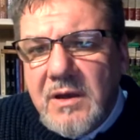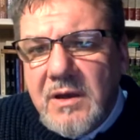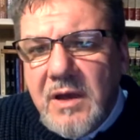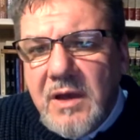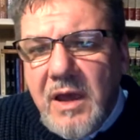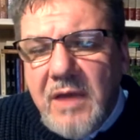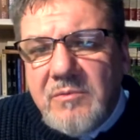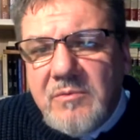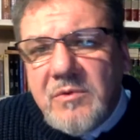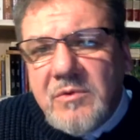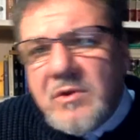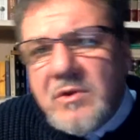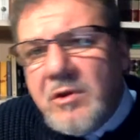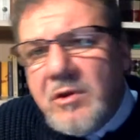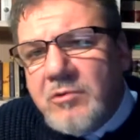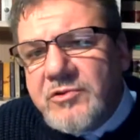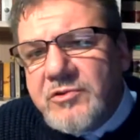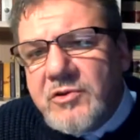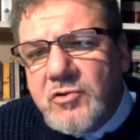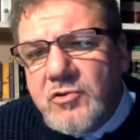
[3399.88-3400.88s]
And
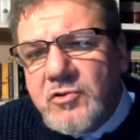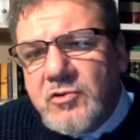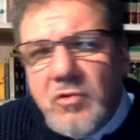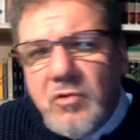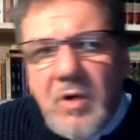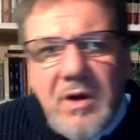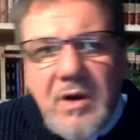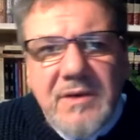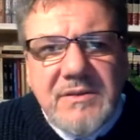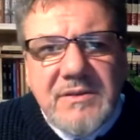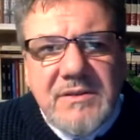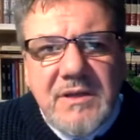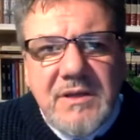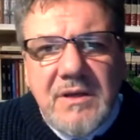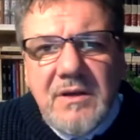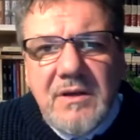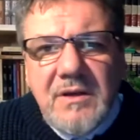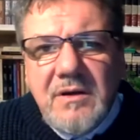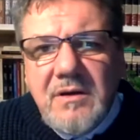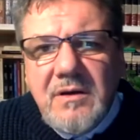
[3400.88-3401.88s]
closer to us,
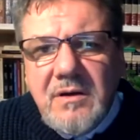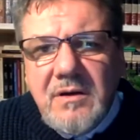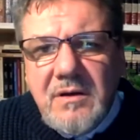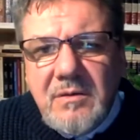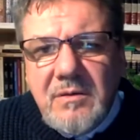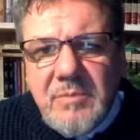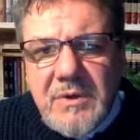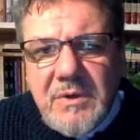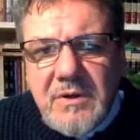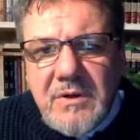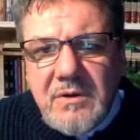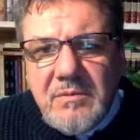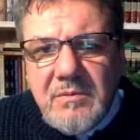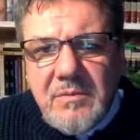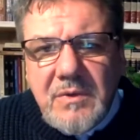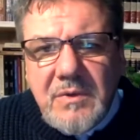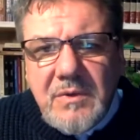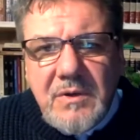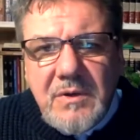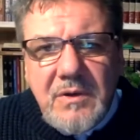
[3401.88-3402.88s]

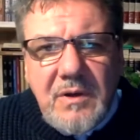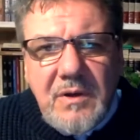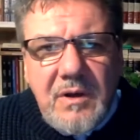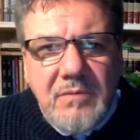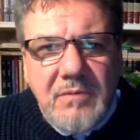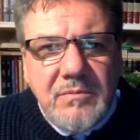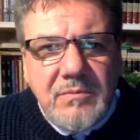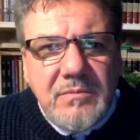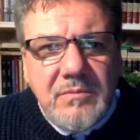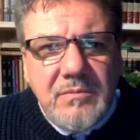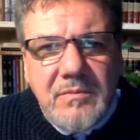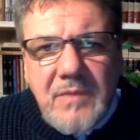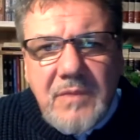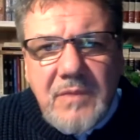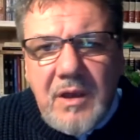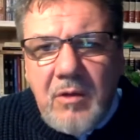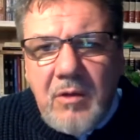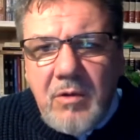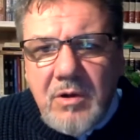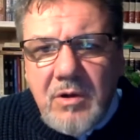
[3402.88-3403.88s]
our
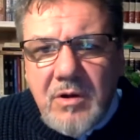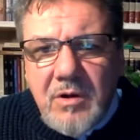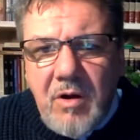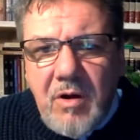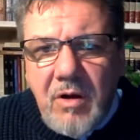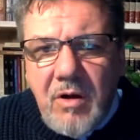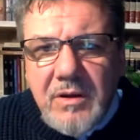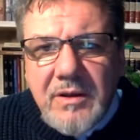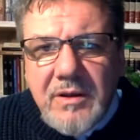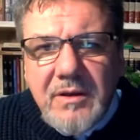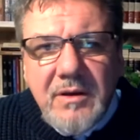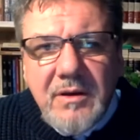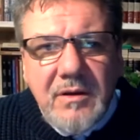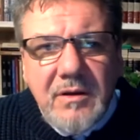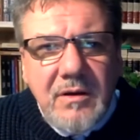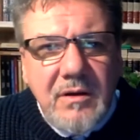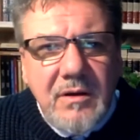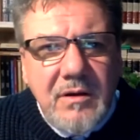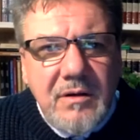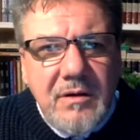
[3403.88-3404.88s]
colleague
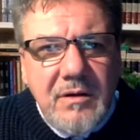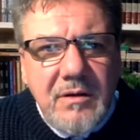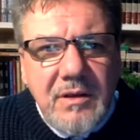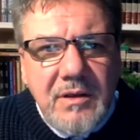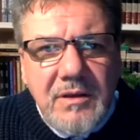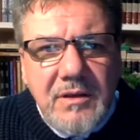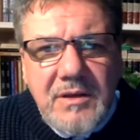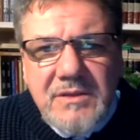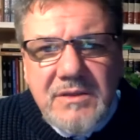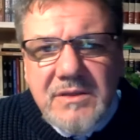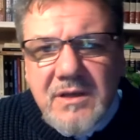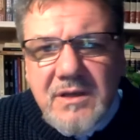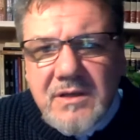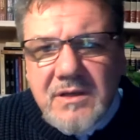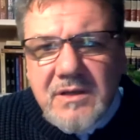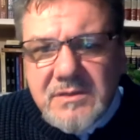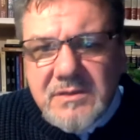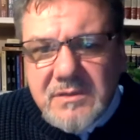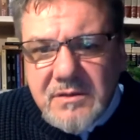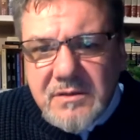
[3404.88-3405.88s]
in
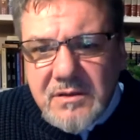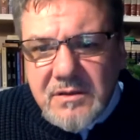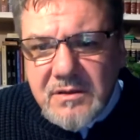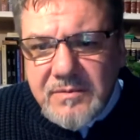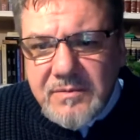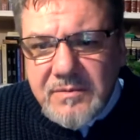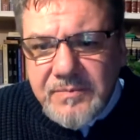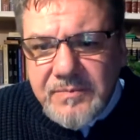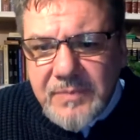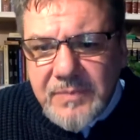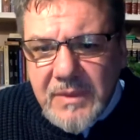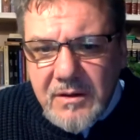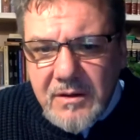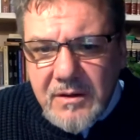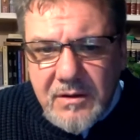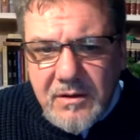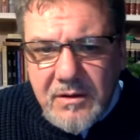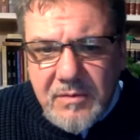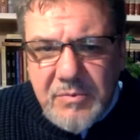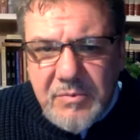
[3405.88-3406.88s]
ISCAST,
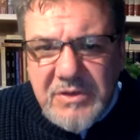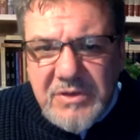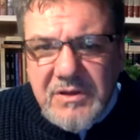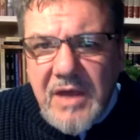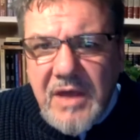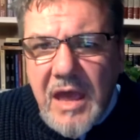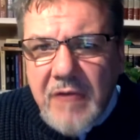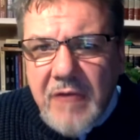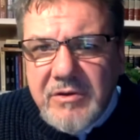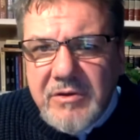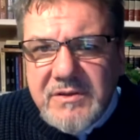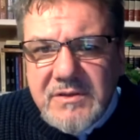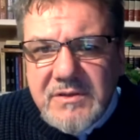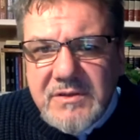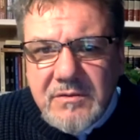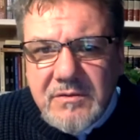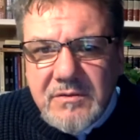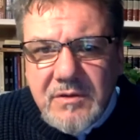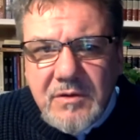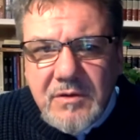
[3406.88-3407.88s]
Peter
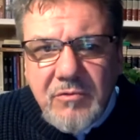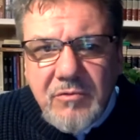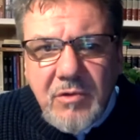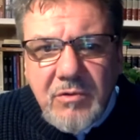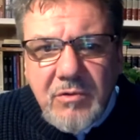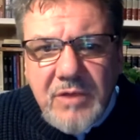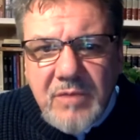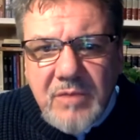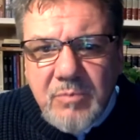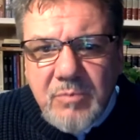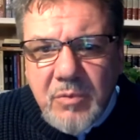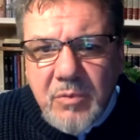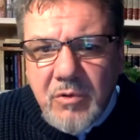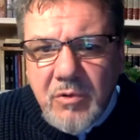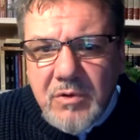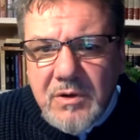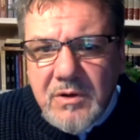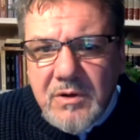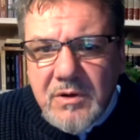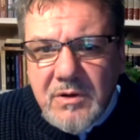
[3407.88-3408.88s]
Harrison, wrote that
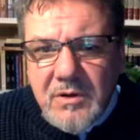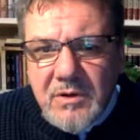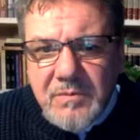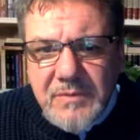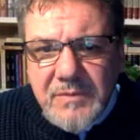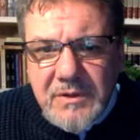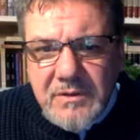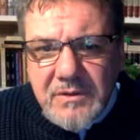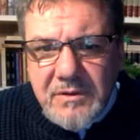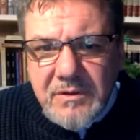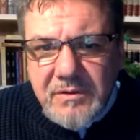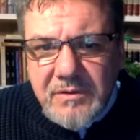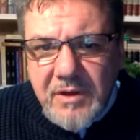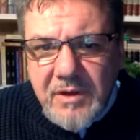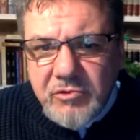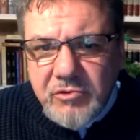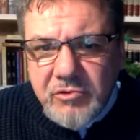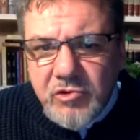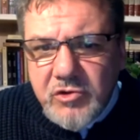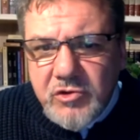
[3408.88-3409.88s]
book, The
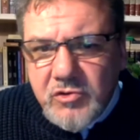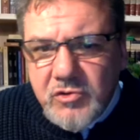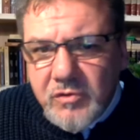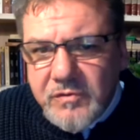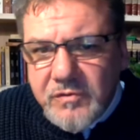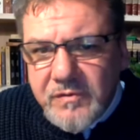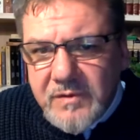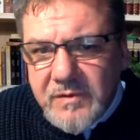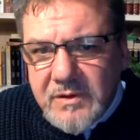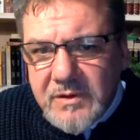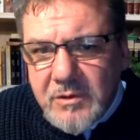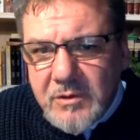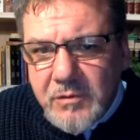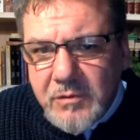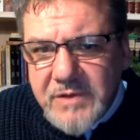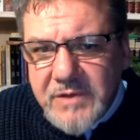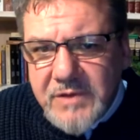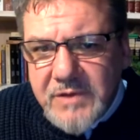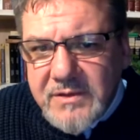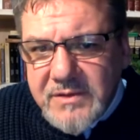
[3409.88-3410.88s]
Territories of
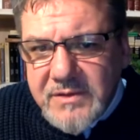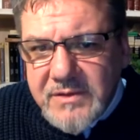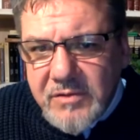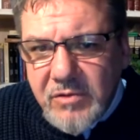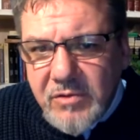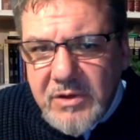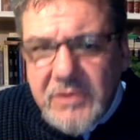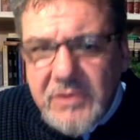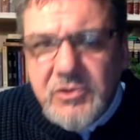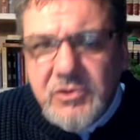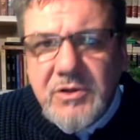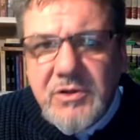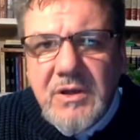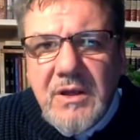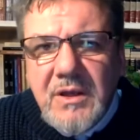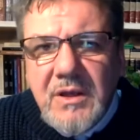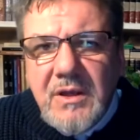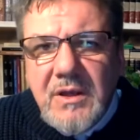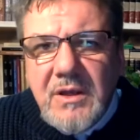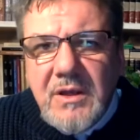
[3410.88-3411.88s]
Science and Religion,
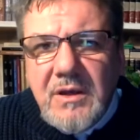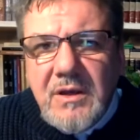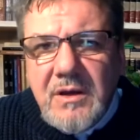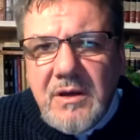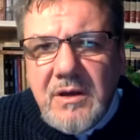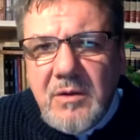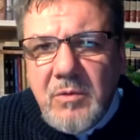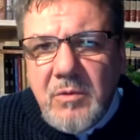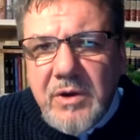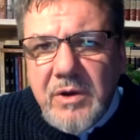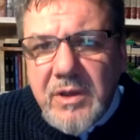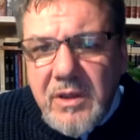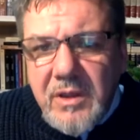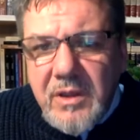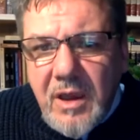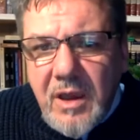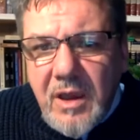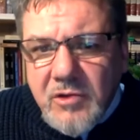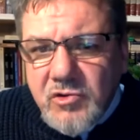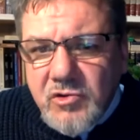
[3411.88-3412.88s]
where
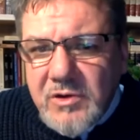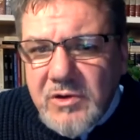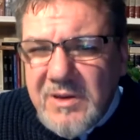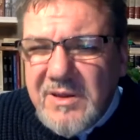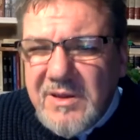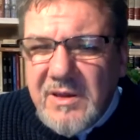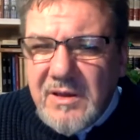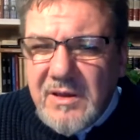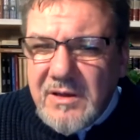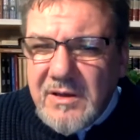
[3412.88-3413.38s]
he actually